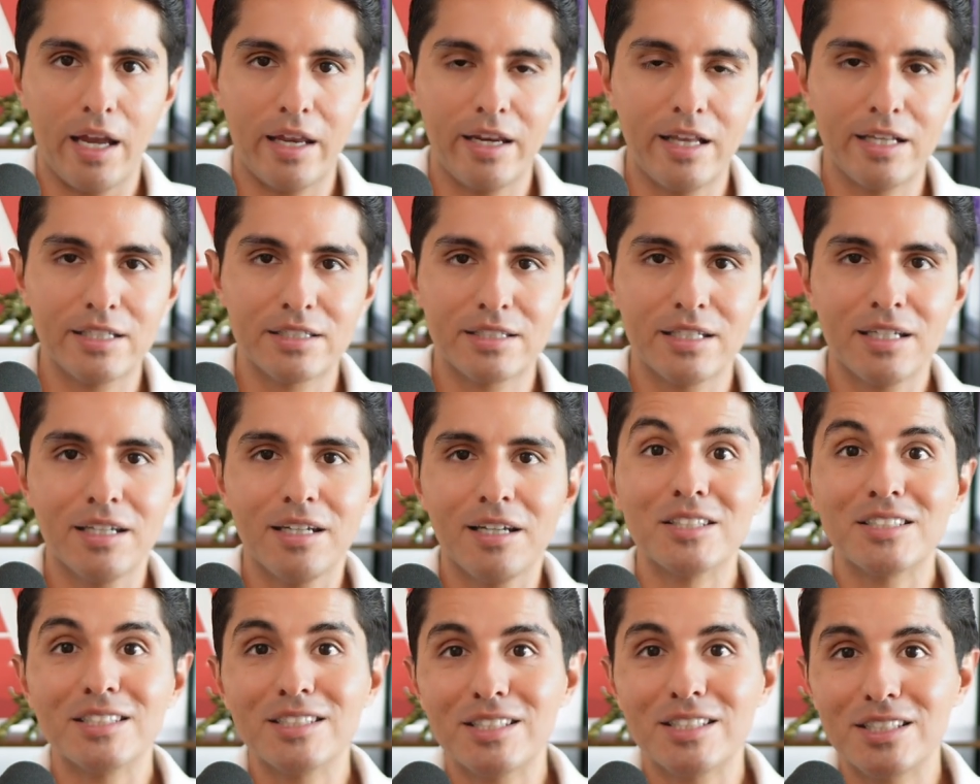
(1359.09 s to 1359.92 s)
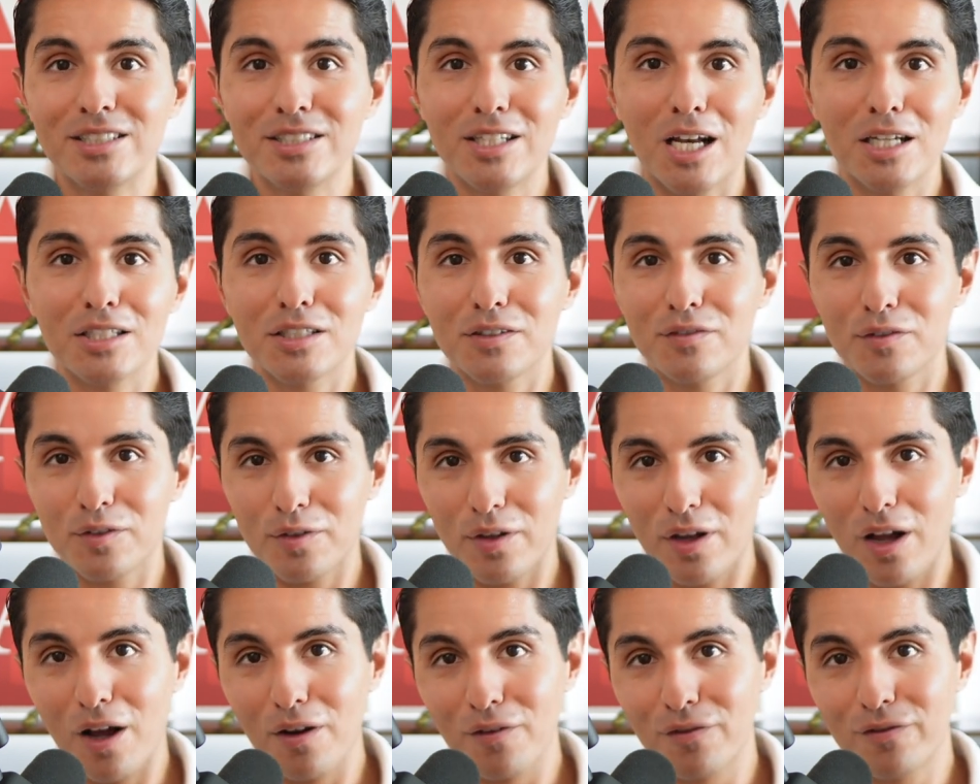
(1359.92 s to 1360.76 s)
and his dozens and dozens
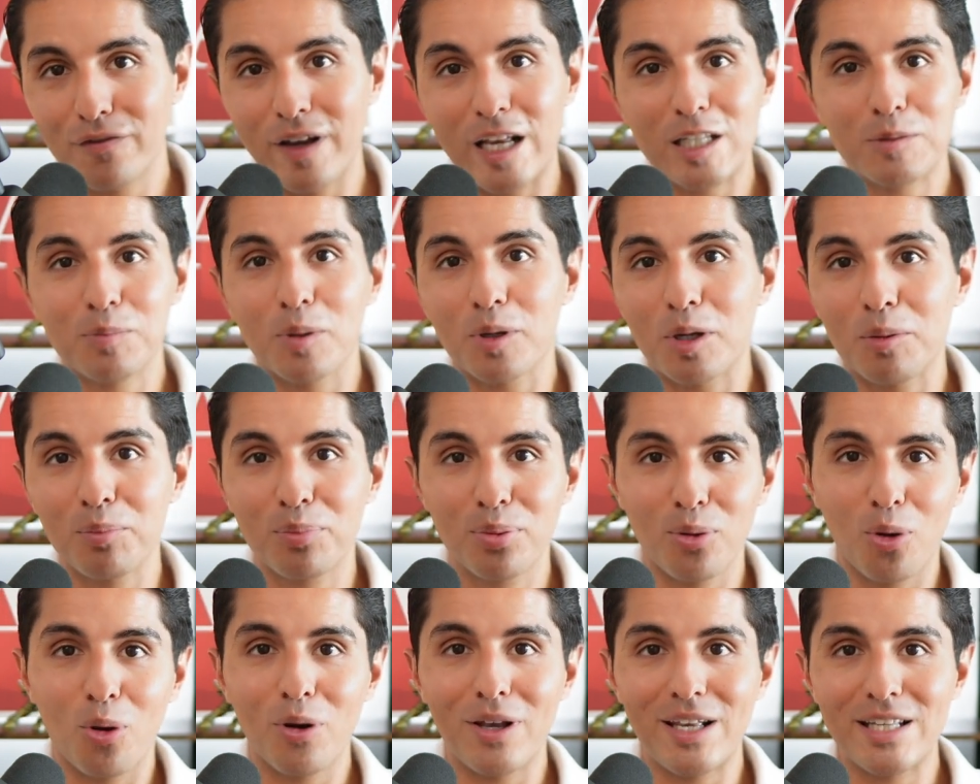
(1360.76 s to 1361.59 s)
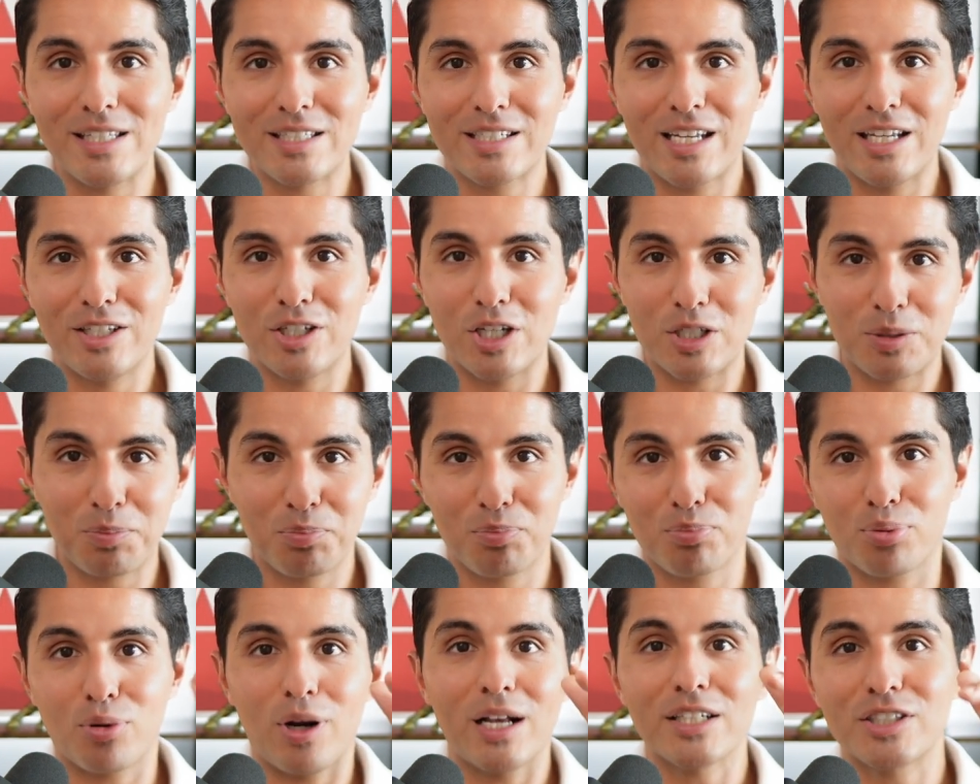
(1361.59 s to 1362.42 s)
of Facebook employees can
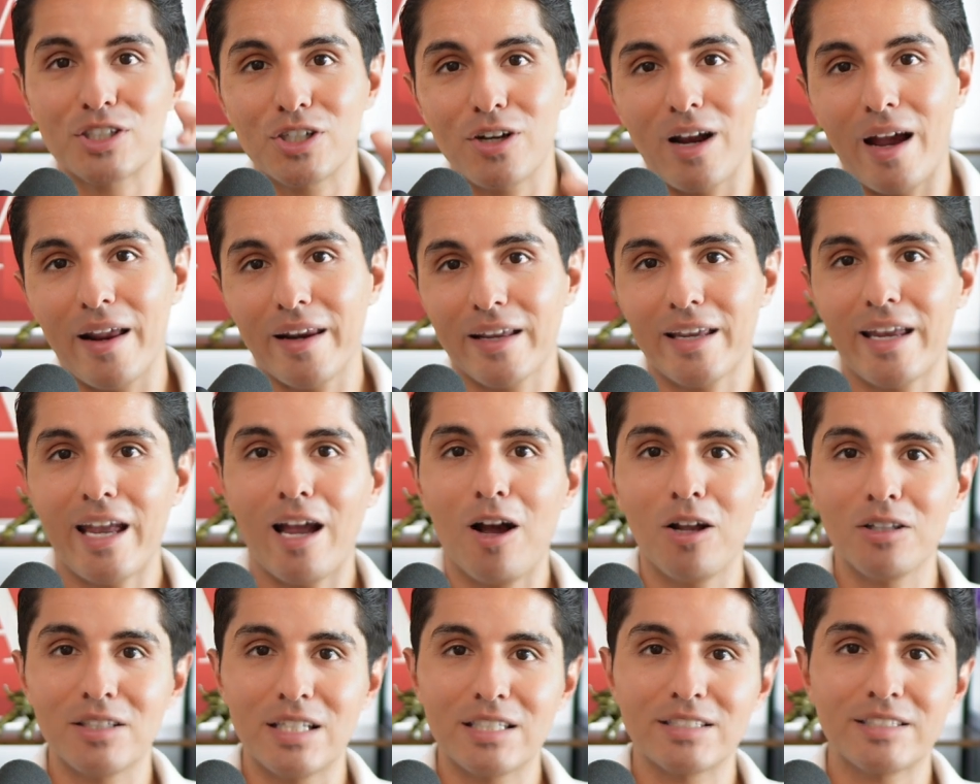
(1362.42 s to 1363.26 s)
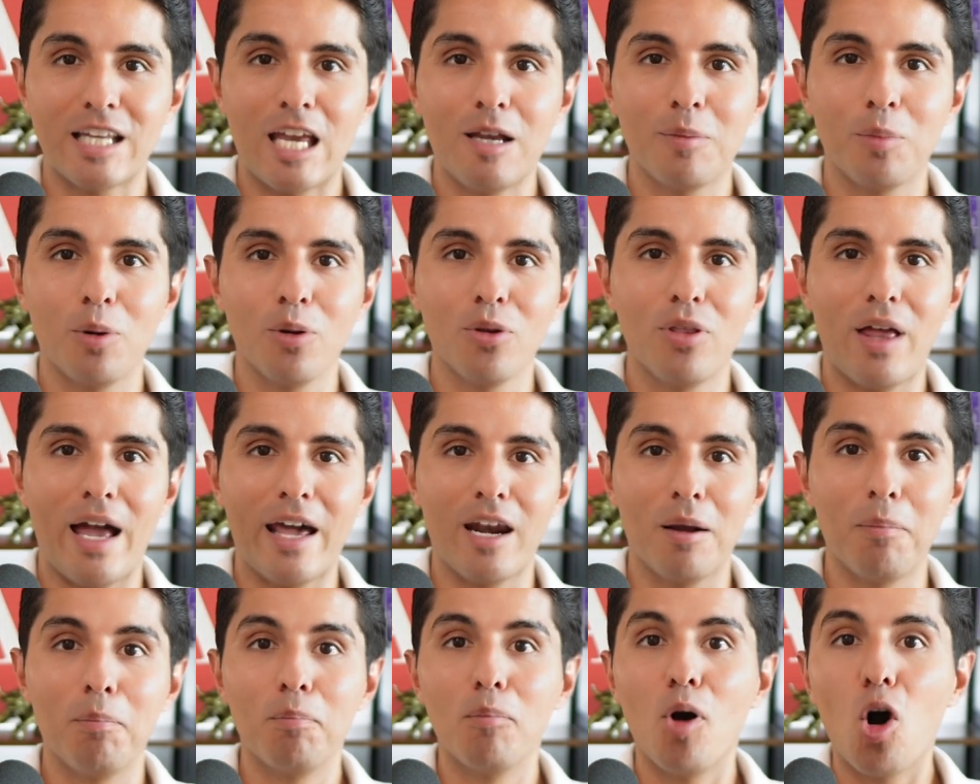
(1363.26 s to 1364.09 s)
just press your ad account disabled at
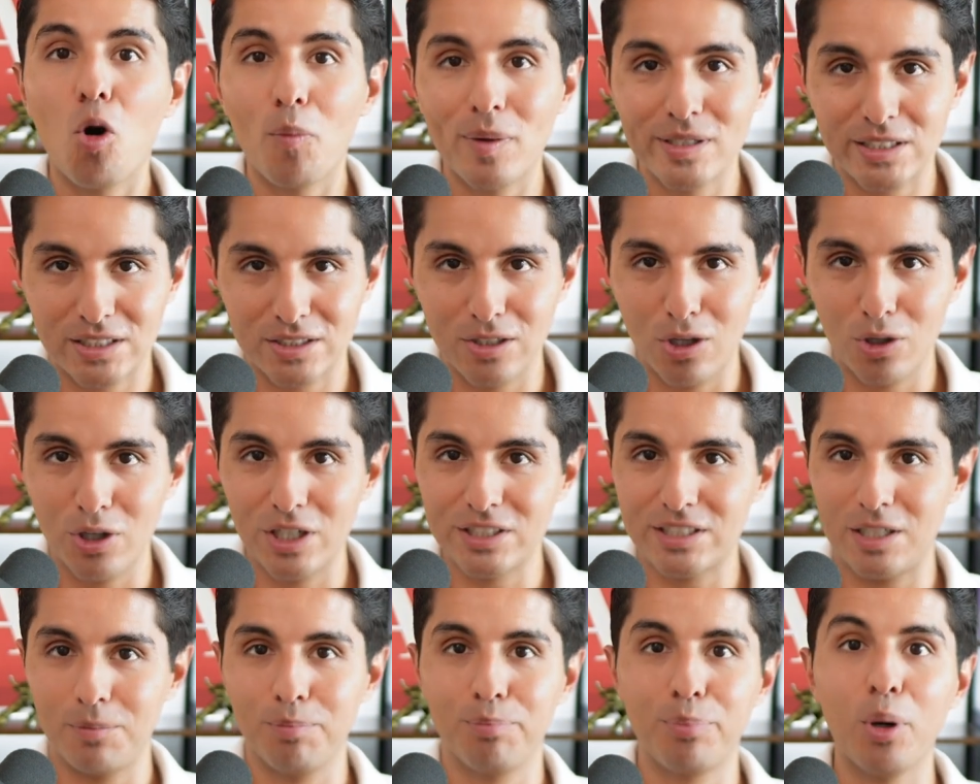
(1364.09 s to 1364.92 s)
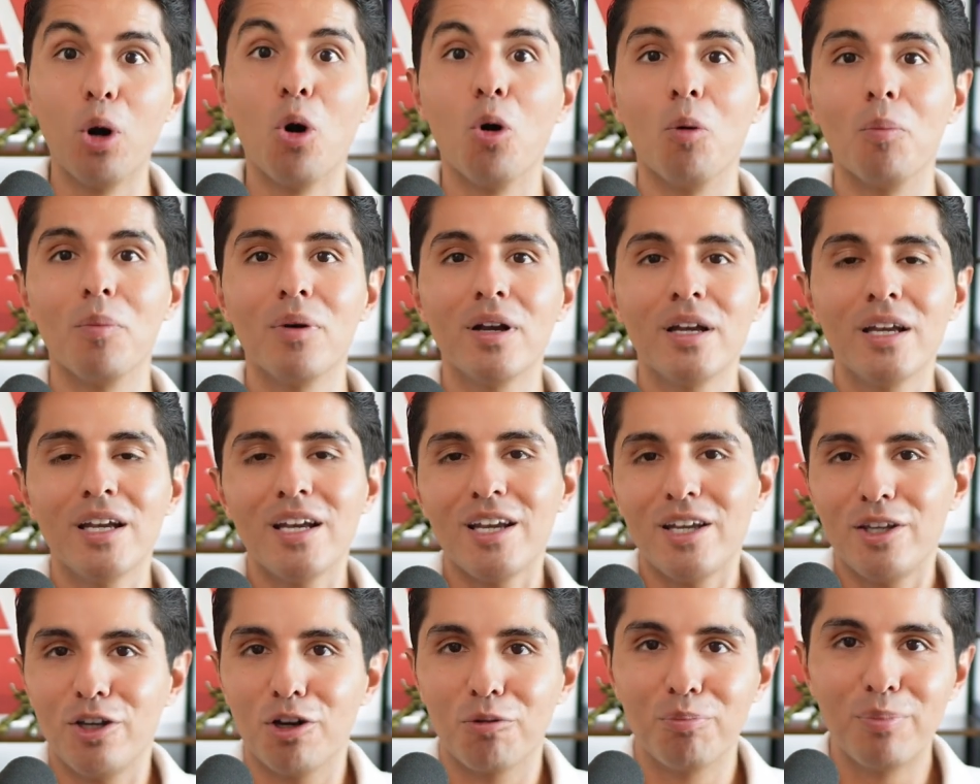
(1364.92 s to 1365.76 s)
a moment's notice and boom,
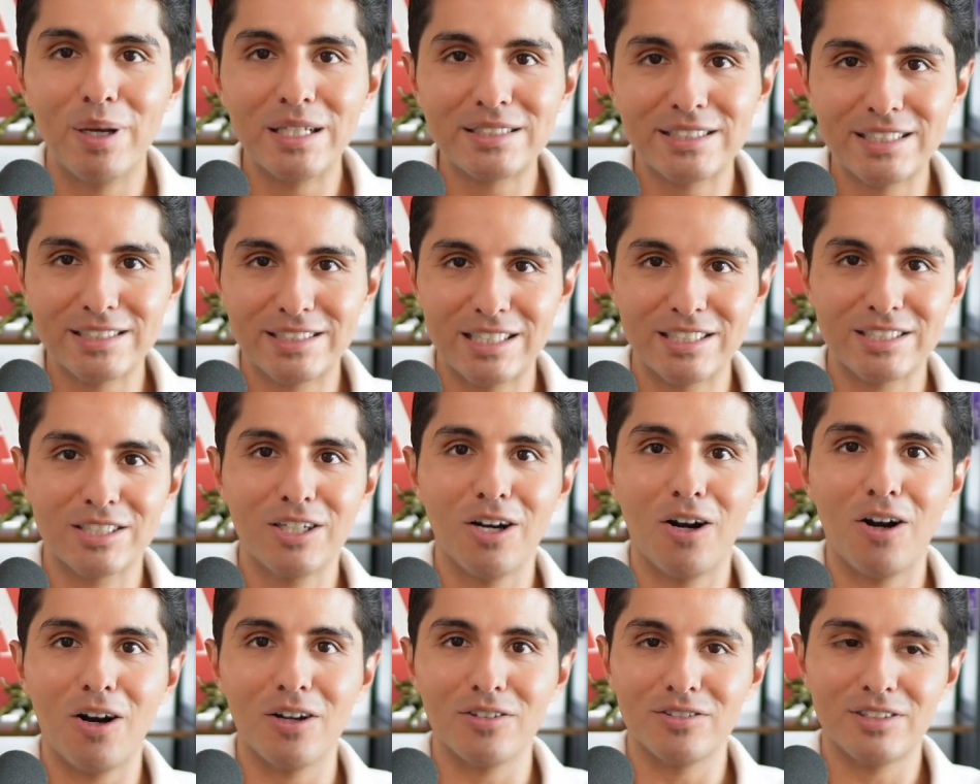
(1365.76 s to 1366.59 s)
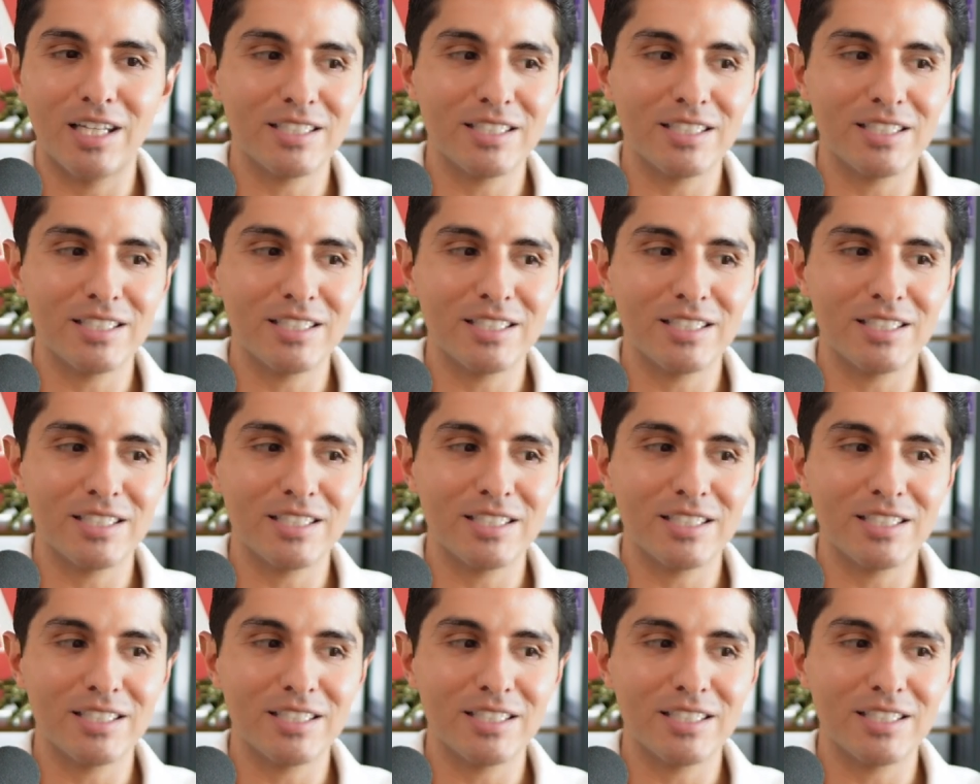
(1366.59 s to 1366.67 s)
your business is gone.